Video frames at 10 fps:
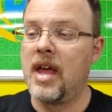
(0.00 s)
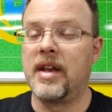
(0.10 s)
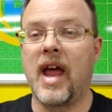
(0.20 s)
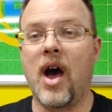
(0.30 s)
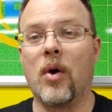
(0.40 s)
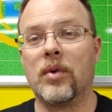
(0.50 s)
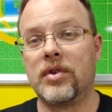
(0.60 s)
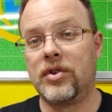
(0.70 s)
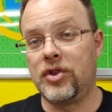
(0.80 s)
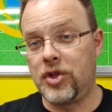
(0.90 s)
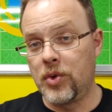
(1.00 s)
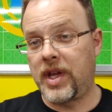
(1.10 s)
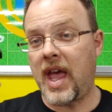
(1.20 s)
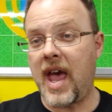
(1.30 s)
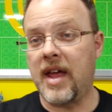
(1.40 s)
Now, you
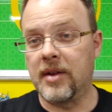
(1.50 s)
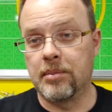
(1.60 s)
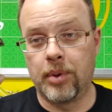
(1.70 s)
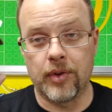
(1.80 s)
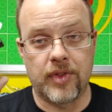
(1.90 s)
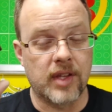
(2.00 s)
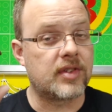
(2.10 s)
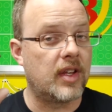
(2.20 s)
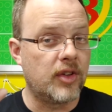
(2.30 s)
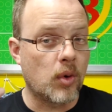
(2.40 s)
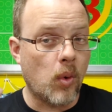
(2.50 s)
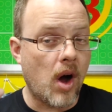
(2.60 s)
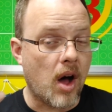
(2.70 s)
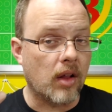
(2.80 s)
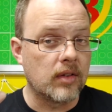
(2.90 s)
can put this in your
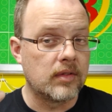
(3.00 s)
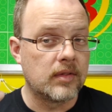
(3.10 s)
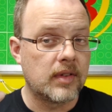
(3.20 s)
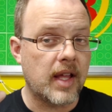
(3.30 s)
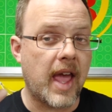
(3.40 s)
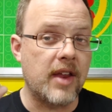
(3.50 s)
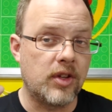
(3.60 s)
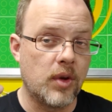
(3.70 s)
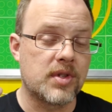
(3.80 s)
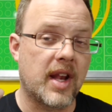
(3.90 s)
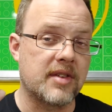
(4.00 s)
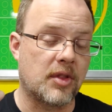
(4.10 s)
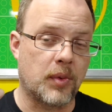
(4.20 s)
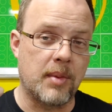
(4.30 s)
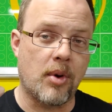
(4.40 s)
wall and use it as a
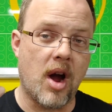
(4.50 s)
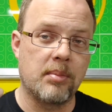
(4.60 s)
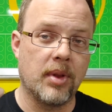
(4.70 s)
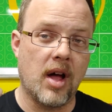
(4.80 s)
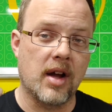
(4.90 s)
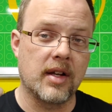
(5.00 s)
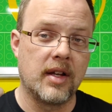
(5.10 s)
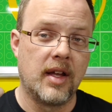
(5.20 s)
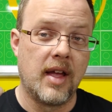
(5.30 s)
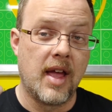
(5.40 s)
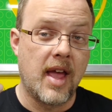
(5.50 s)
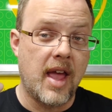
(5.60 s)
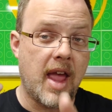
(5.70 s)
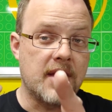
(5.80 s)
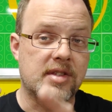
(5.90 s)
three-prong plug
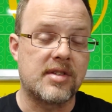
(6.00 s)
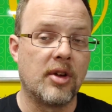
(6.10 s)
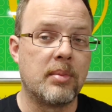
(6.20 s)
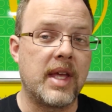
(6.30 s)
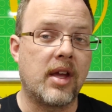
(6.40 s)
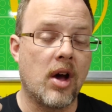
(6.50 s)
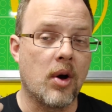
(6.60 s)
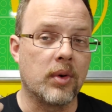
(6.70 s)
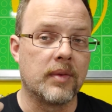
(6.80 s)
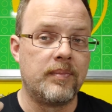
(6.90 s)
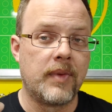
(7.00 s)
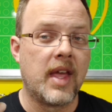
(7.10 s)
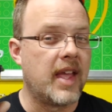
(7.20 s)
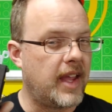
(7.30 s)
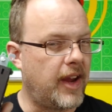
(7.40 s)
and still meet code.
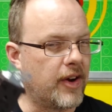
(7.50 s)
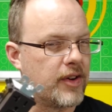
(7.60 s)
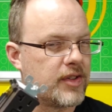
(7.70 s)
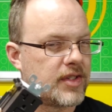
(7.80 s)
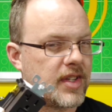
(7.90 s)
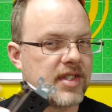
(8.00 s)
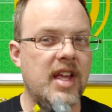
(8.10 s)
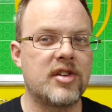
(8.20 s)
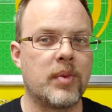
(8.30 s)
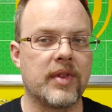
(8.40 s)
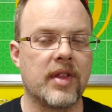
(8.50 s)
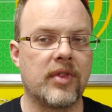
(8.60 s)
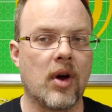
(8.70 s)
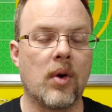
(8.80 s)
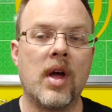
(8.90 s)
Here's the cinch with
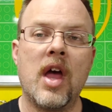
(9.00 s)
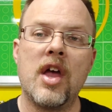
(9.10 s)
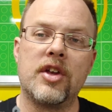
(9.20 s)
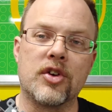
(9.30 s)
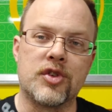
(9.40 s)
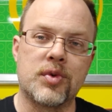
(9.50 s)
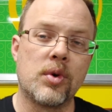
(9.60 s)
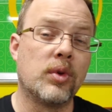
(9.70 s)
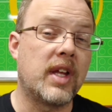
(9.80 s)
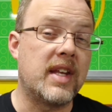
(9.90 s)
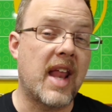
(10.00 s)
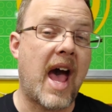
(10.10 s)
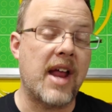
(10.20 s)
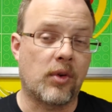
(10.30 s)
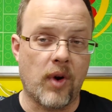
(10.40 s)
it, though. You're truly
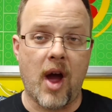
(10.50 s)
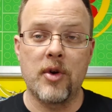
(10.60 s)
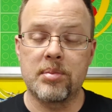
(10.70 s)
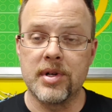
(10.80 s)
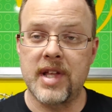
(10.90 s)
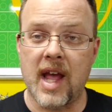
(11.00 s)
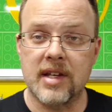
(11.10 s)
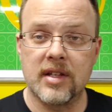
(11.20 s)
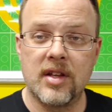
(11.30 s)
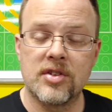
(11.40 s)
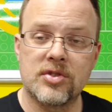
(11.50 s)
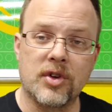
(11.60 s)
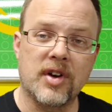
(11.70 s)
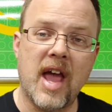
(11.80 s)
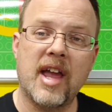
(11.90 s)
not ground protected, so
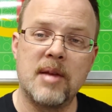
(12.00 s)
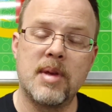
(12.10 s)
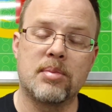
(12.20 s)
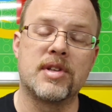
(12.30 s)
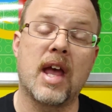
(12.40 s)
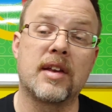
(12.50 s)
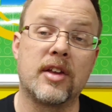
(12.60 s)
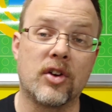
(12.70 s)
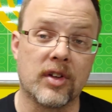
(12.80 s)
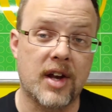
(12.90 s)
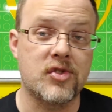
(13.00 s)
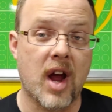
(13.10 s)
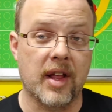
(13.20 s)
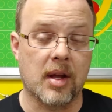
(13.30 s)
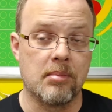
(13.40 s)
you're not going to be protecting your
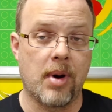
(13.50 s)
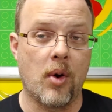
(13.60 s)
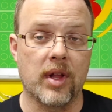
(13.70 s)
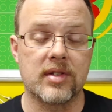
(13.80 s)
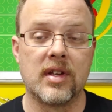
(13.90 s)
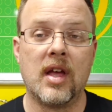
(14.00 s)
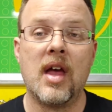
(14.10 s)
electronic components.